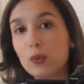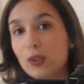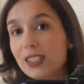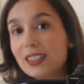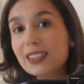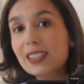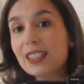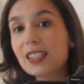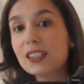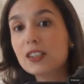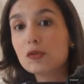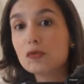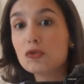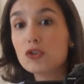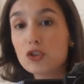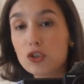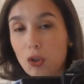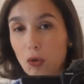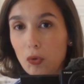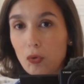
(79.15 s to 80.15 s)
reason I don't
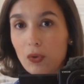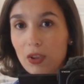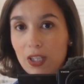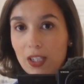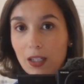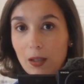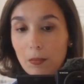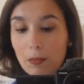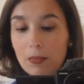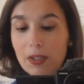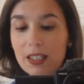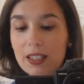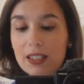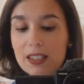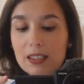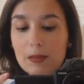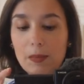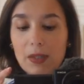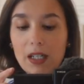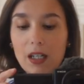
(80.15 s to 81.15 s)
show them
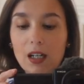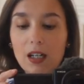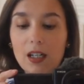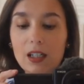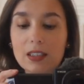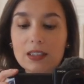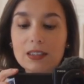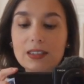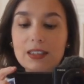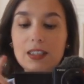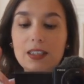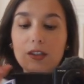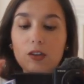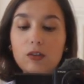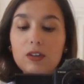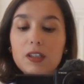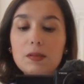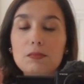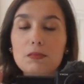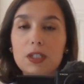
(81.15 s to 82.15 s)
is because the
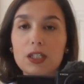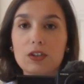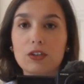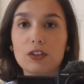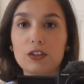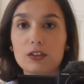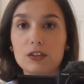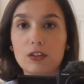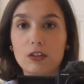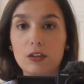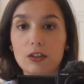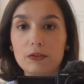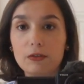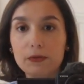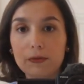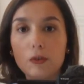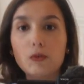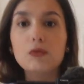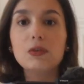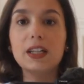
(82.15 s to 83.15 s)
only mirror, the only
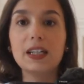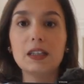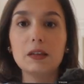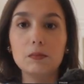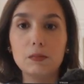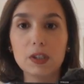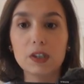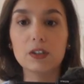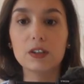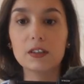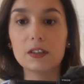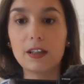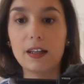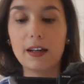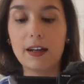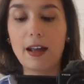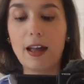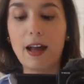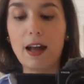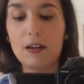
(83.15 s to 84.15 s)
full-length mirror that
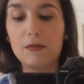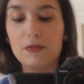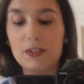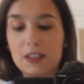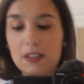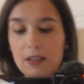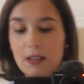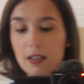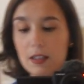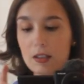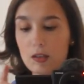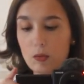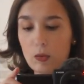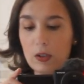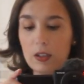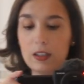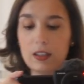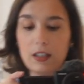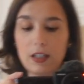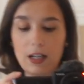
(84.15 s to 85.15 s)
I have is this
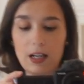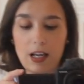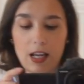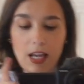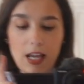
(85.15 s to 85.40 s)
one.